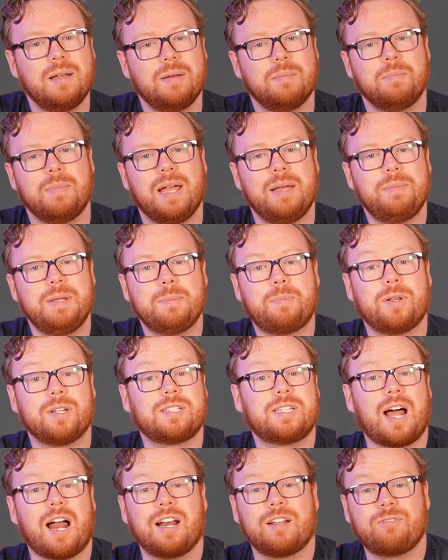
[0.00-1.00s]
Maybe
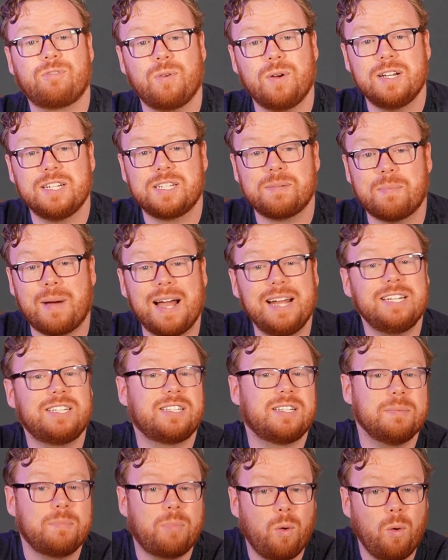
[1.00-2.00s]
platonic friends might
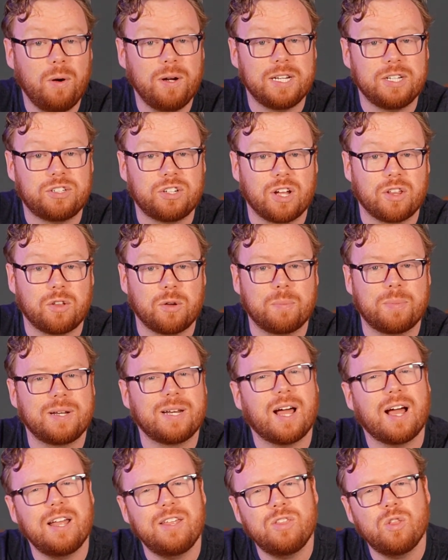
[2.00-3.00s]
support each other, but
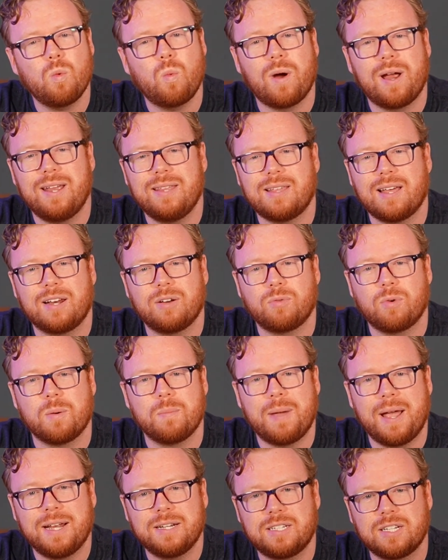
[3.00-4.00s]
not in the way that a
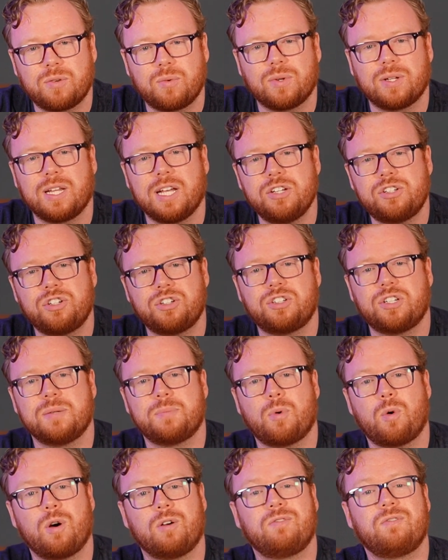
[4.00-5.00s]
romantic
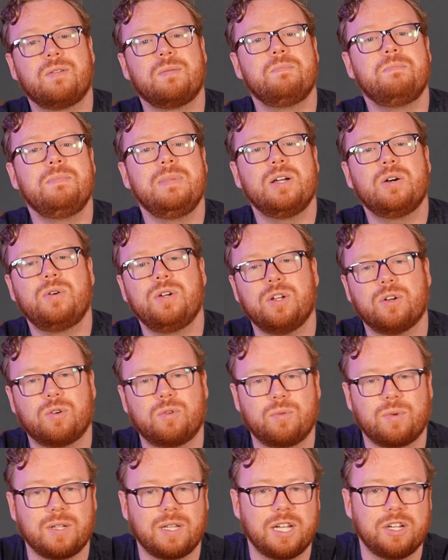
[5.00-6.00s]
relationship or a
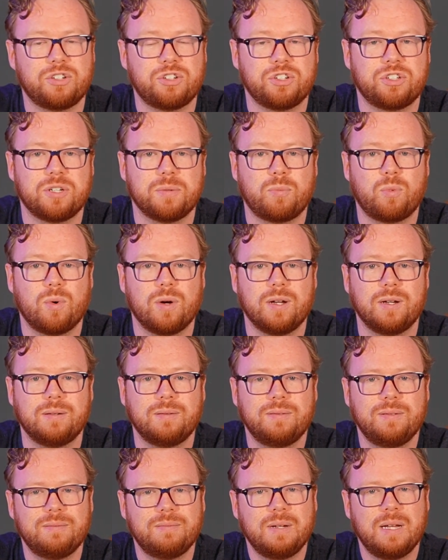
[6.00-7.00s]
familial relationship would.
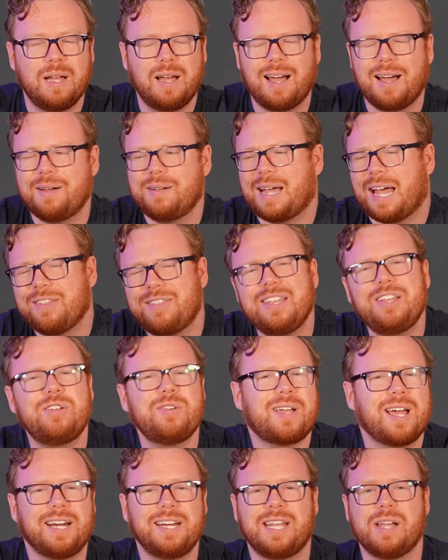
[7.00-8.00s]
I think
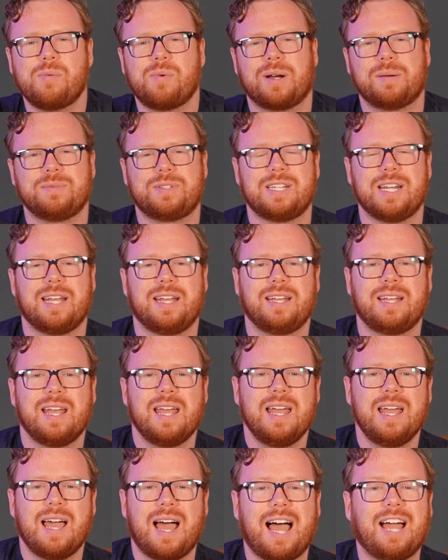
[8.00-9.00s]
you kind of get what I'm saying.
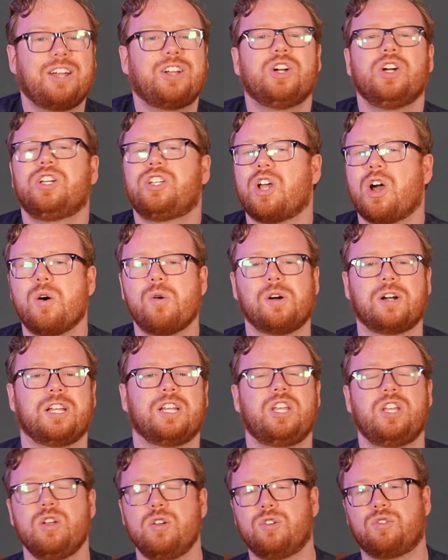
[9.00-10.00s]
I could go on a
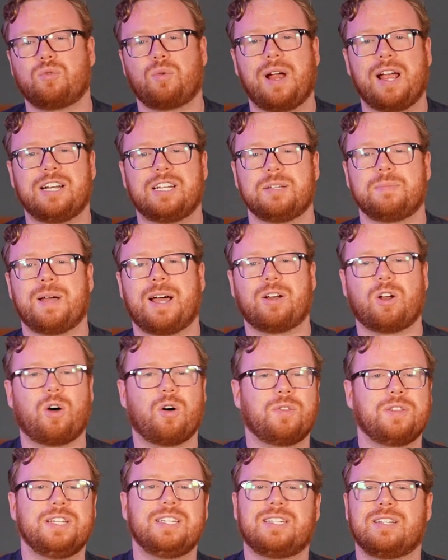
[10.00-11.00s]
huge rant about
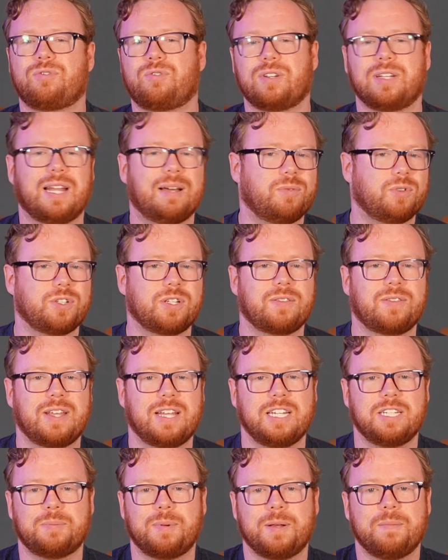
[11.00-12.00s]
all these different levels of
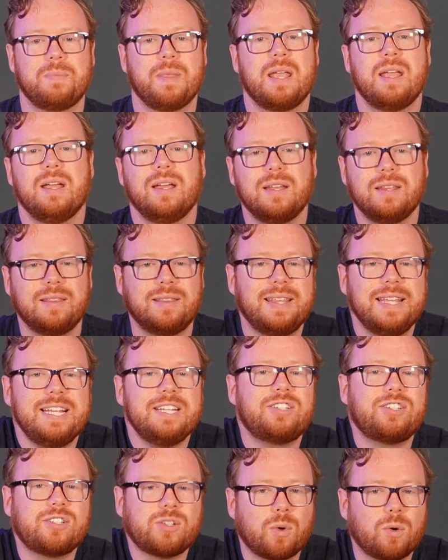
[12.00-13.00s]
things, but
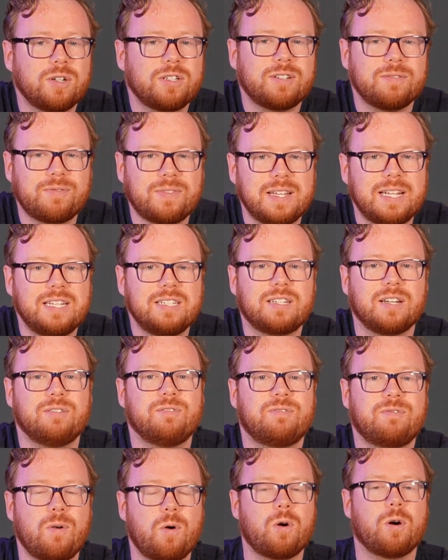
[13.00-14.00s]
these sorts of things
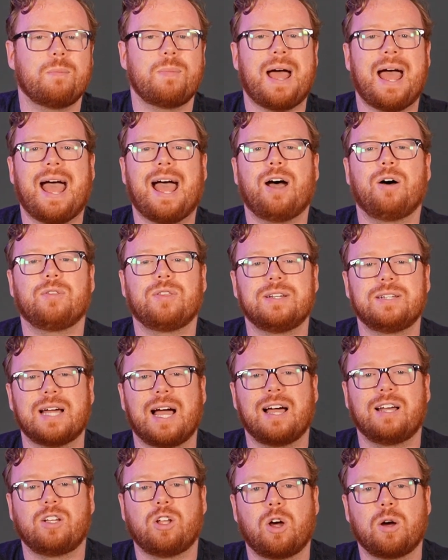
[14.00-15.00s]
inform how the
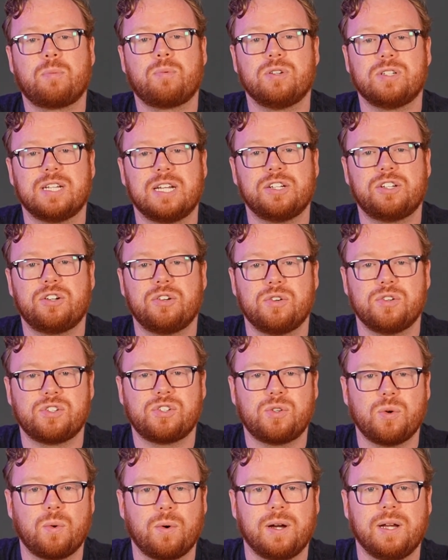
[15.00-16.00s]
dialogue presents in your
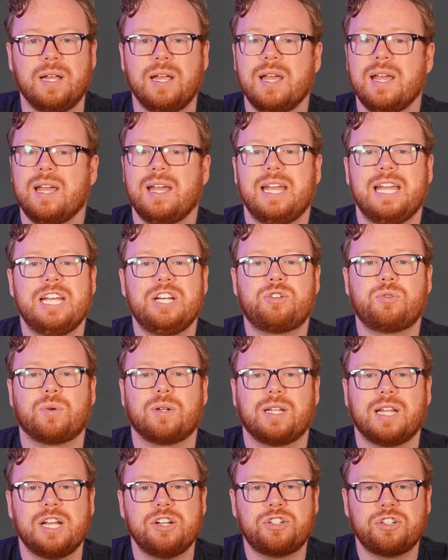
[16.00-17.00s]
story. Each
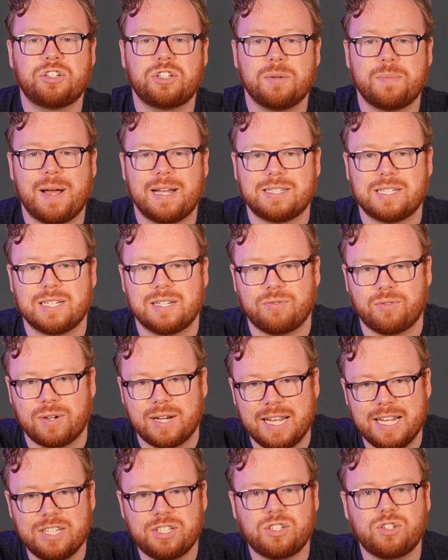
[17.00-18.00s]
relationship has a
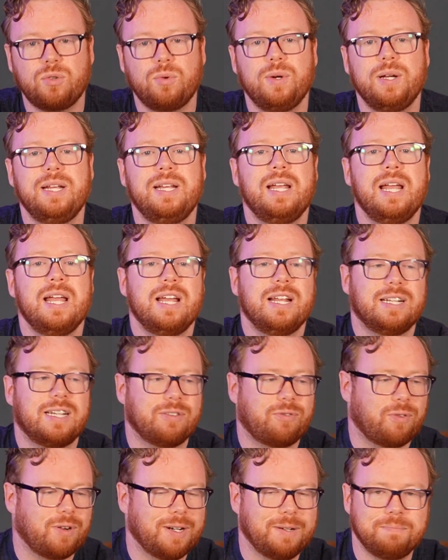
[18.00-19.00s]
different history,
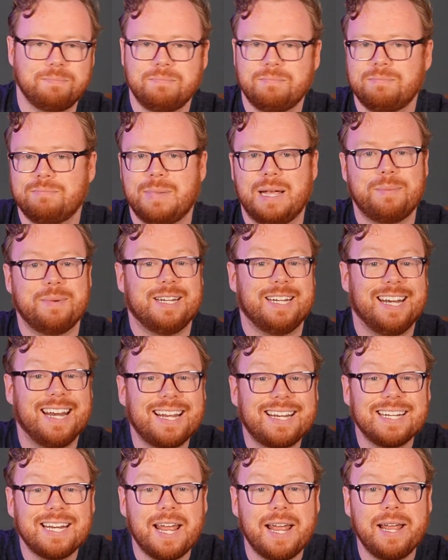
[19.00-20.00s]
different maybe
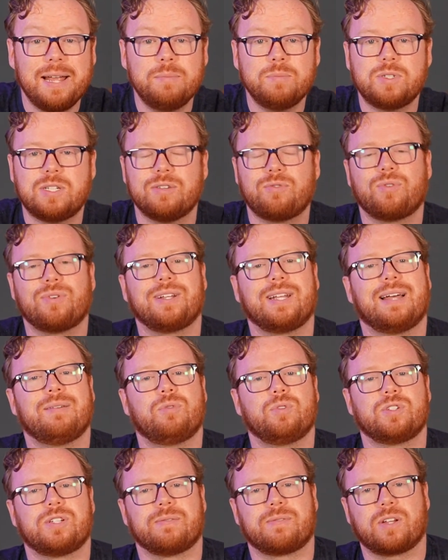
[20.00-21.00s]
nicknames, different
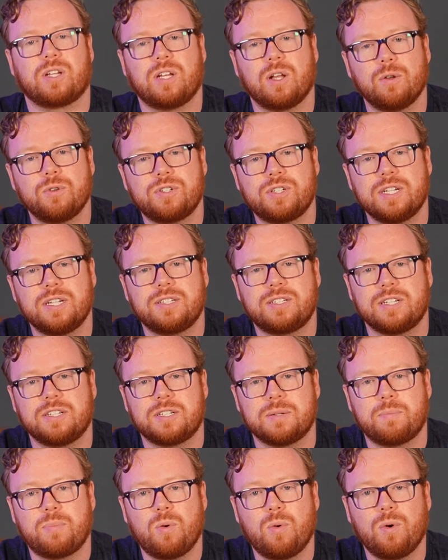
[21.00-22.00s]
levels of closeness and
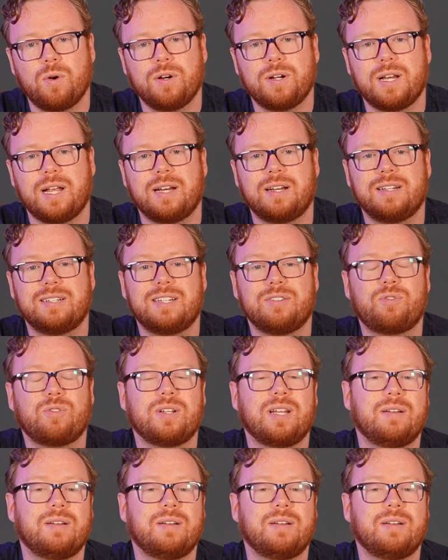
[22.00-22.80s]
support, and different